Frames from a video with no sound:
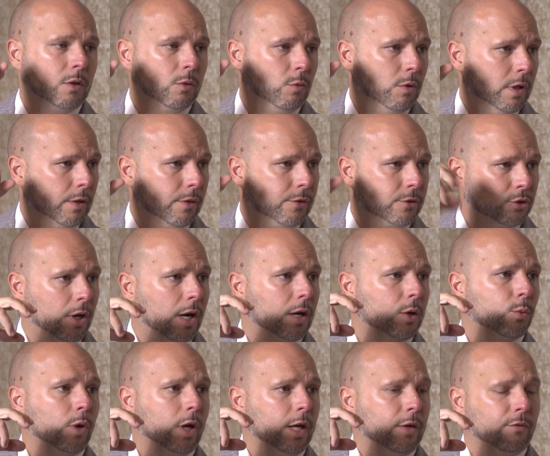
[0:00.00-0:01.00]
with
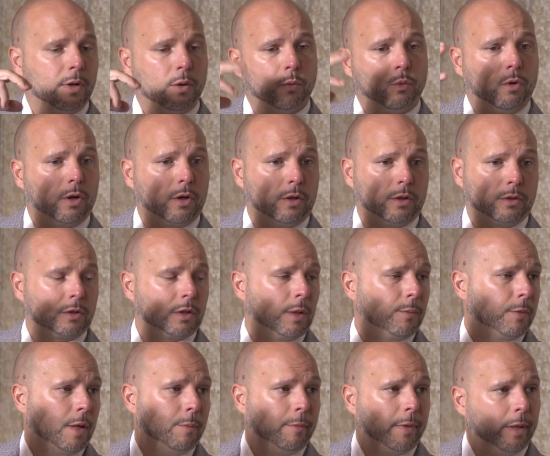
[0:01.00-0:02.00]
Shockwave and what are
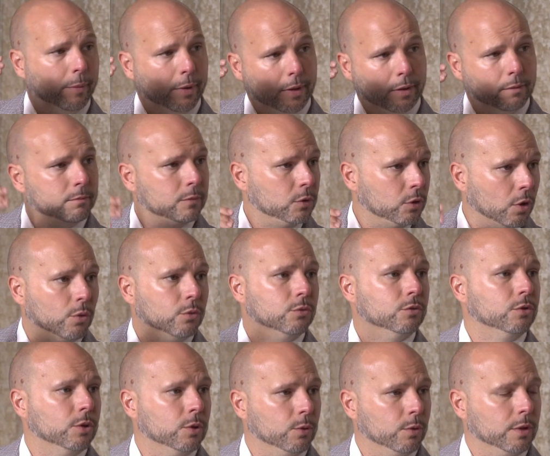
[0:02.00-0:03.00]
some that maybe
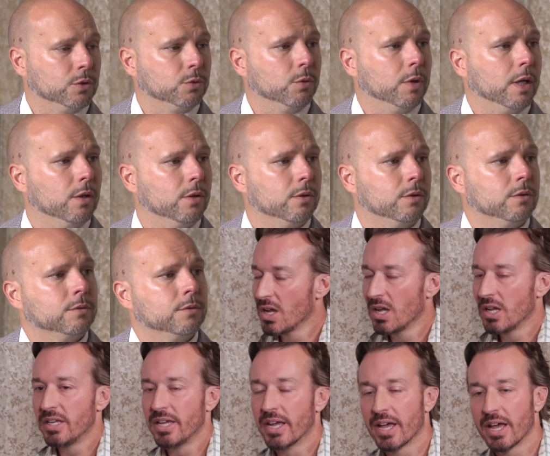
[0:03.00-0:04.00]
don't do as well?
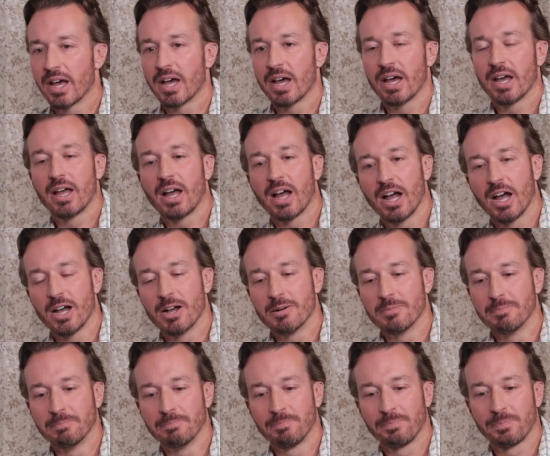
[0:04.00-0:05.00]

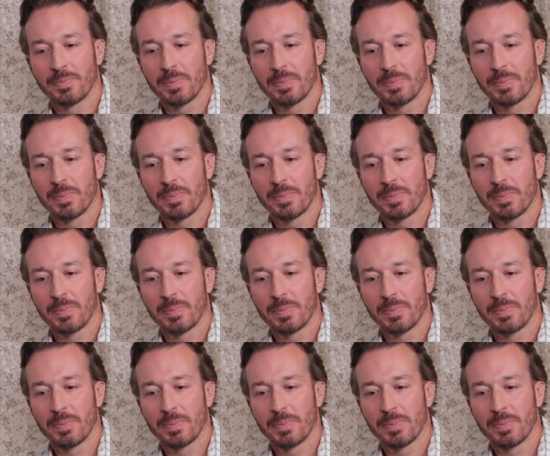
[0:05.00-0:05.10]
Yeah.